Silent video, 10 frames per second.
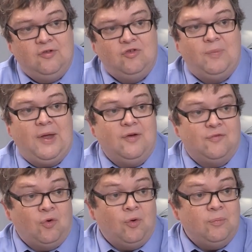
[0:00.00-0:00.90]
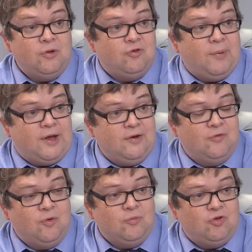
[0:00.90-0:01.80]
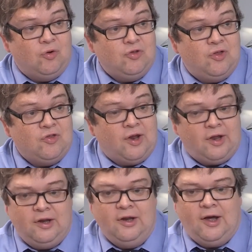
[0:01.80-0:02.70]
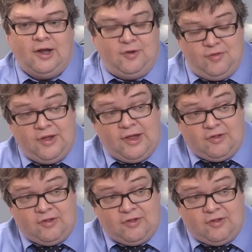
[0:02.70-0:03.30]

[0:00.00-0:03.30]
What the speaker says: to be informed and to make informed choices. And I do think